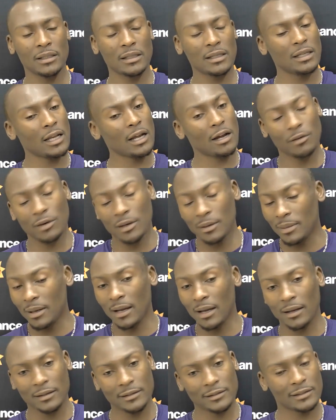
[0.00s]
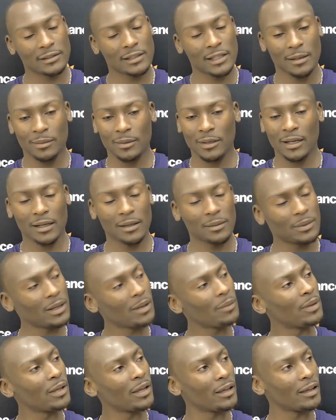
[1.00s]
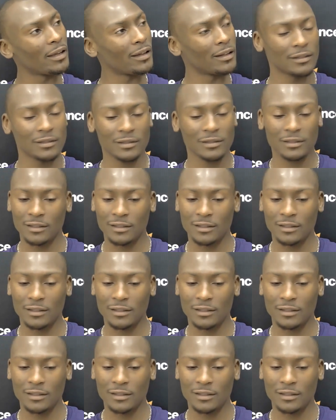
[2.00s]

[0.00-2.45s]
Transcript: And I went back and slept like a baby again.